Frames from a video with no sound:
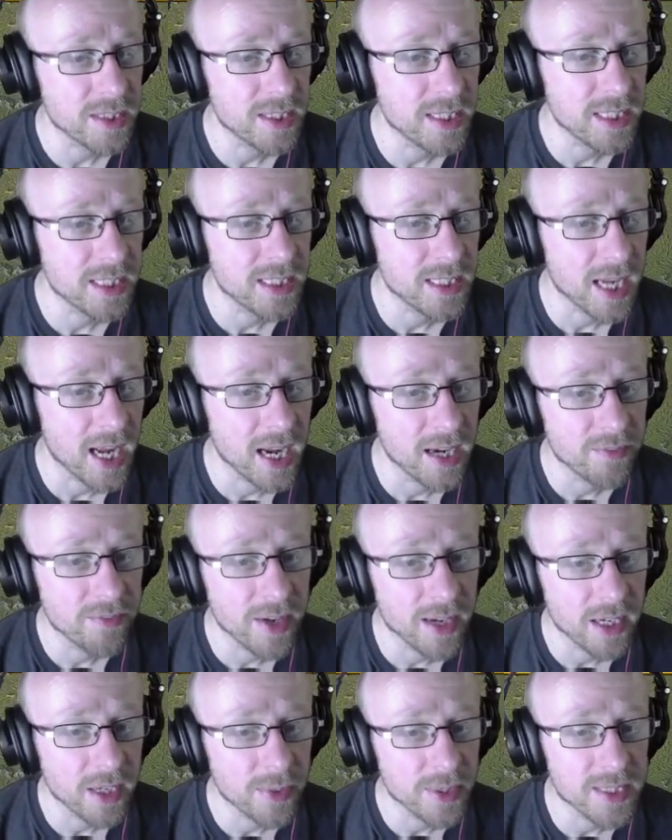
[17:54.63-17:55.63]
This die
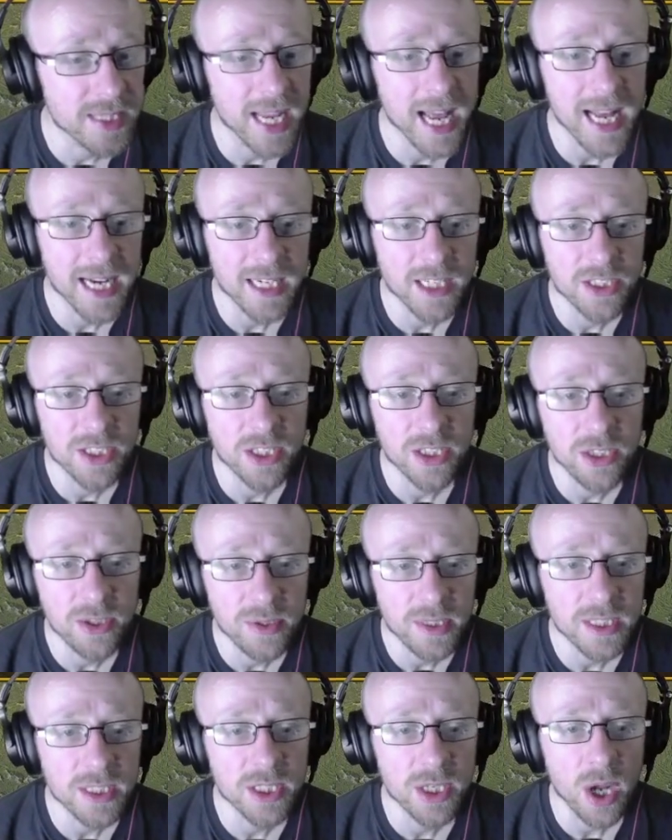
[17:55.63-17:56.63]
value is added to the
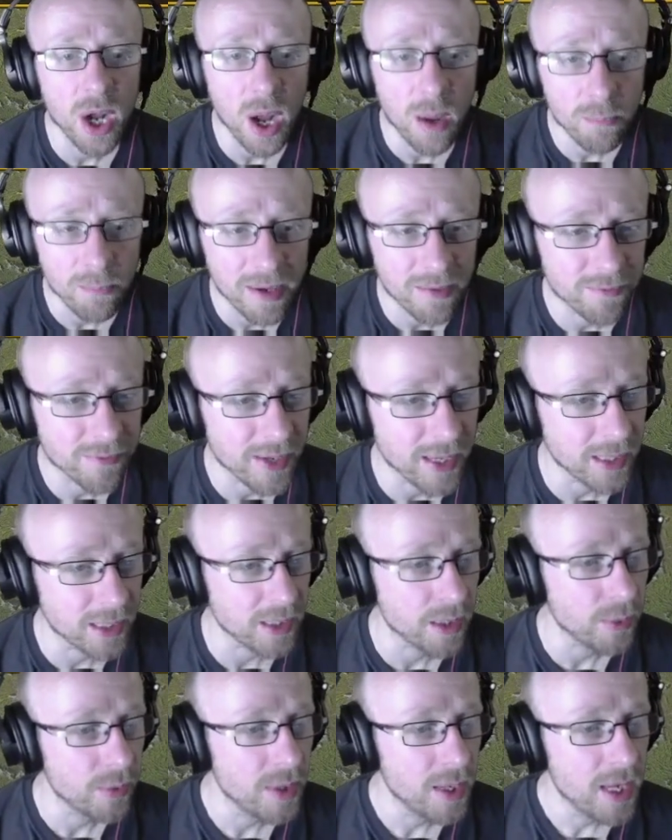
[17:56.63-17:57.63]
unit's combat
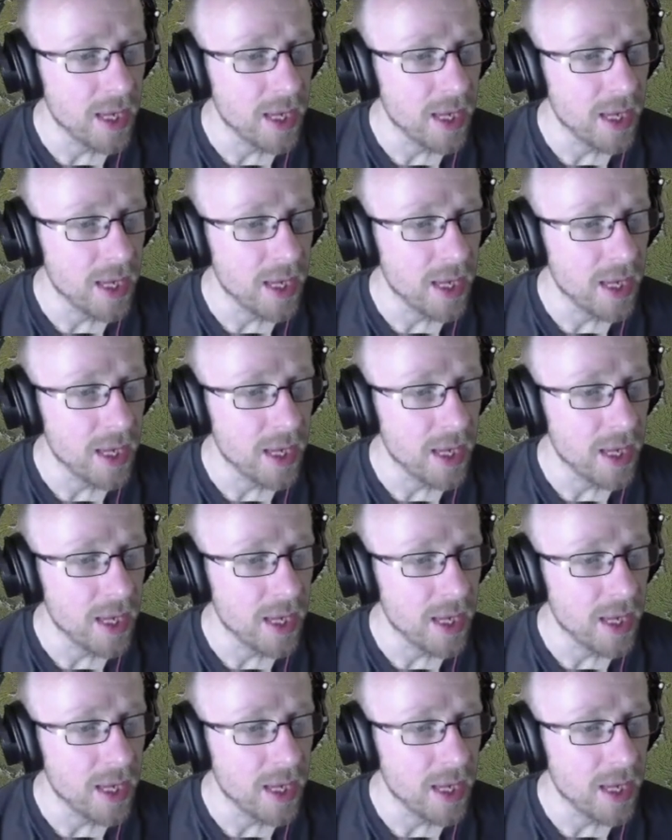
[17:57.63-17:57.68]
value.